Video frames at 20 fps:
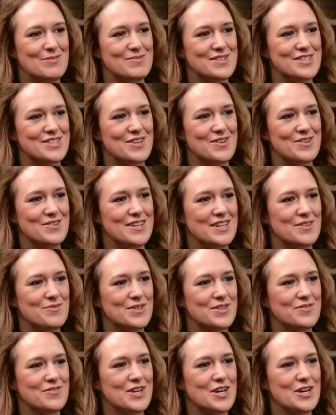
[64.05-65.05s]
So it
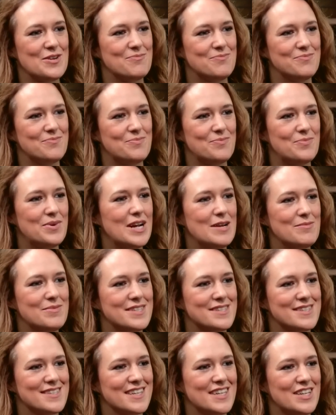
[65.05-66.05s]
would have come
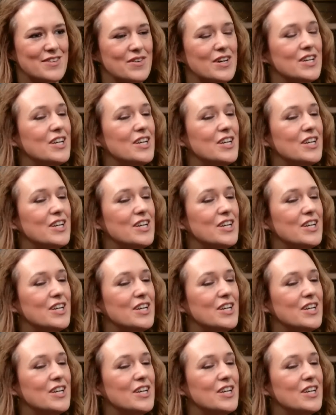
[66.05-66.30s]
perhaps as a kind of